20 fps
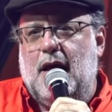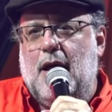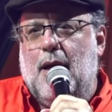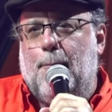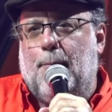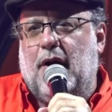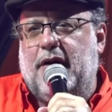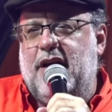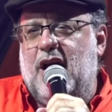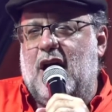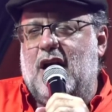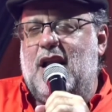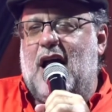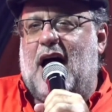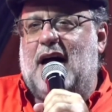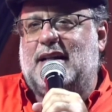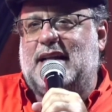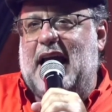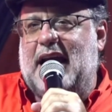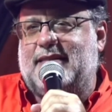but they're
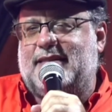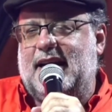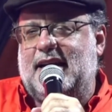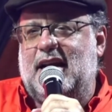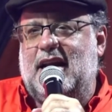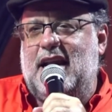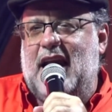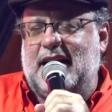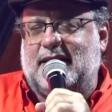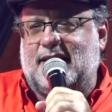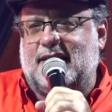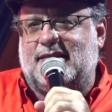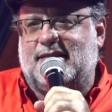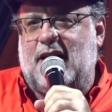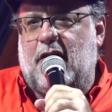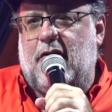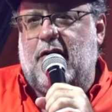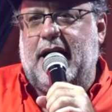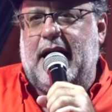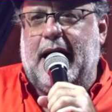not getting the
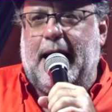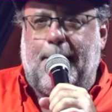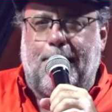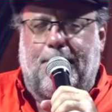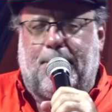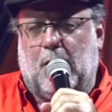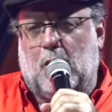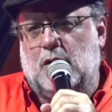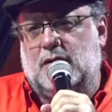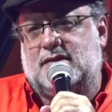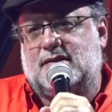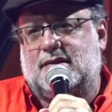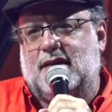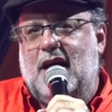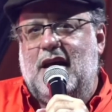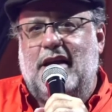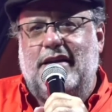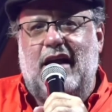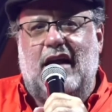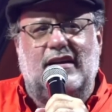necessary inputs.
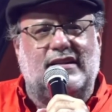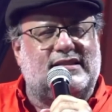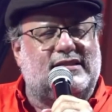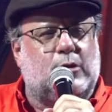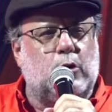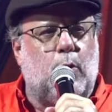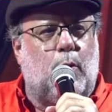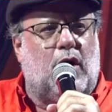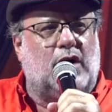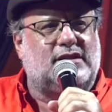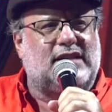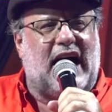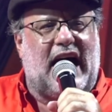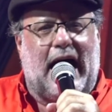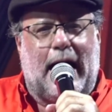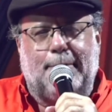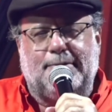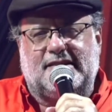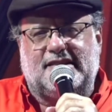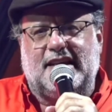There's too much
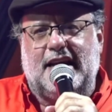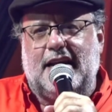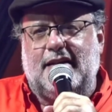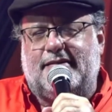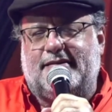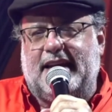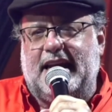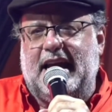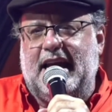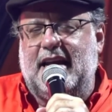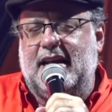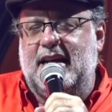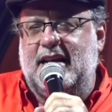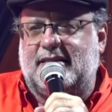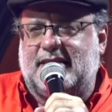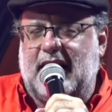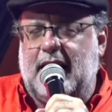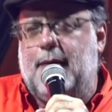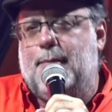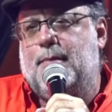
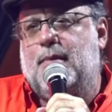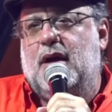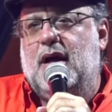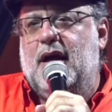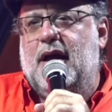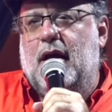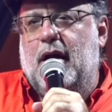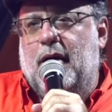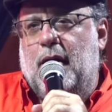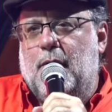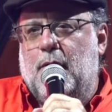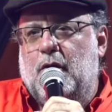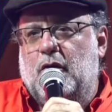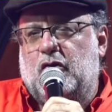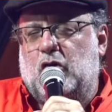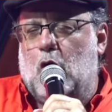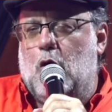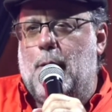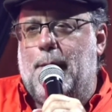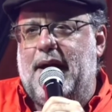absenteeism.
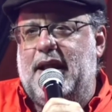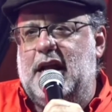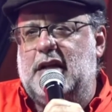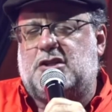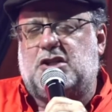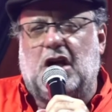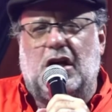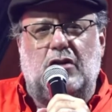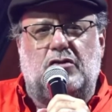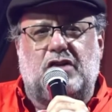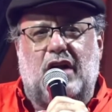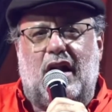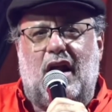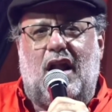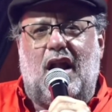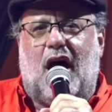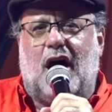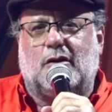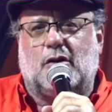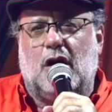Too many children are
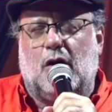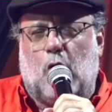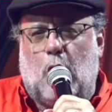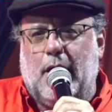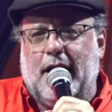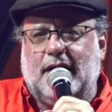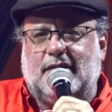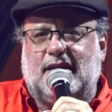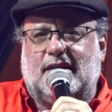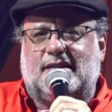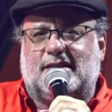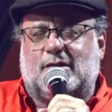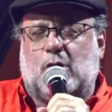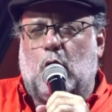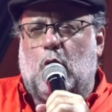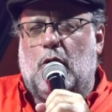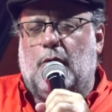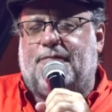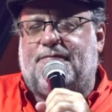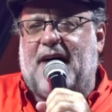not going to
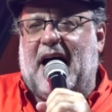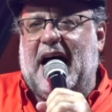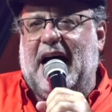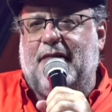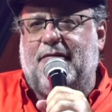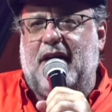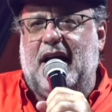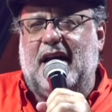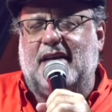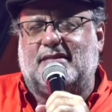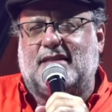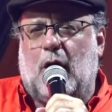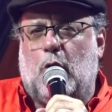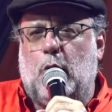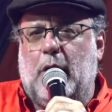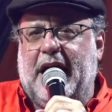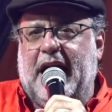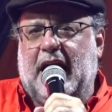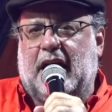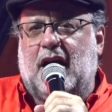school 5 days a
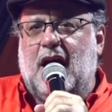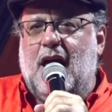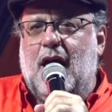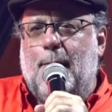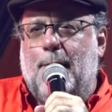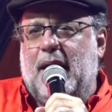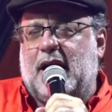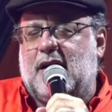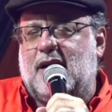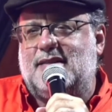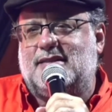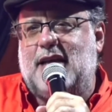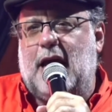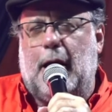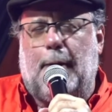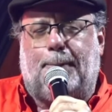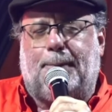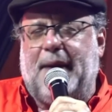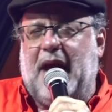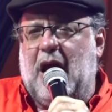week because their
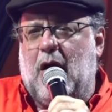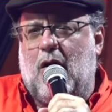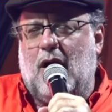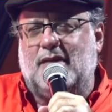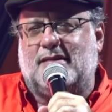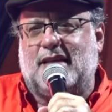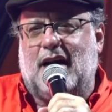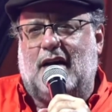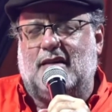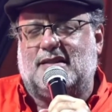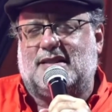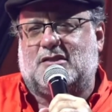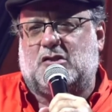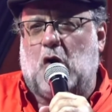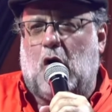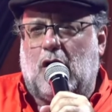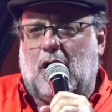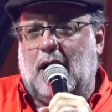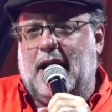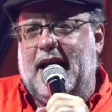parents are
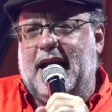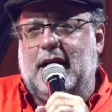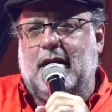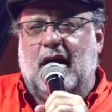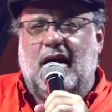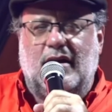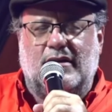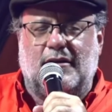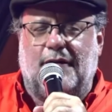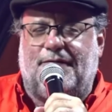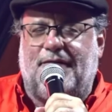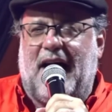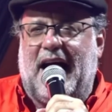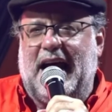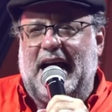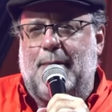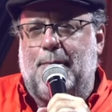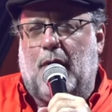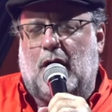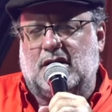struggling to
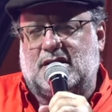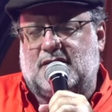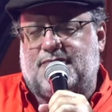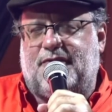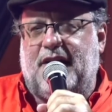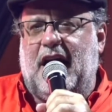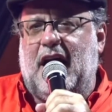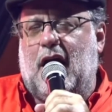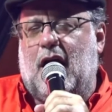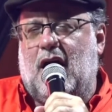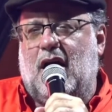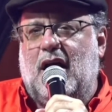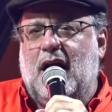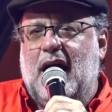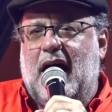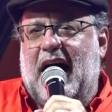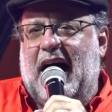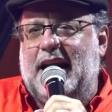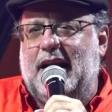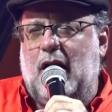find bus fare
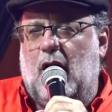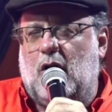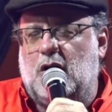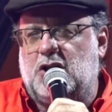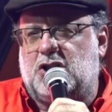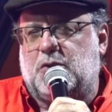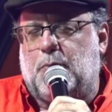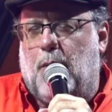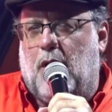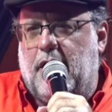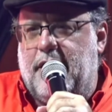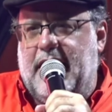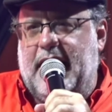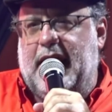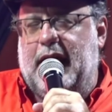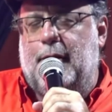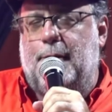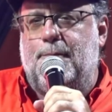and lunch money.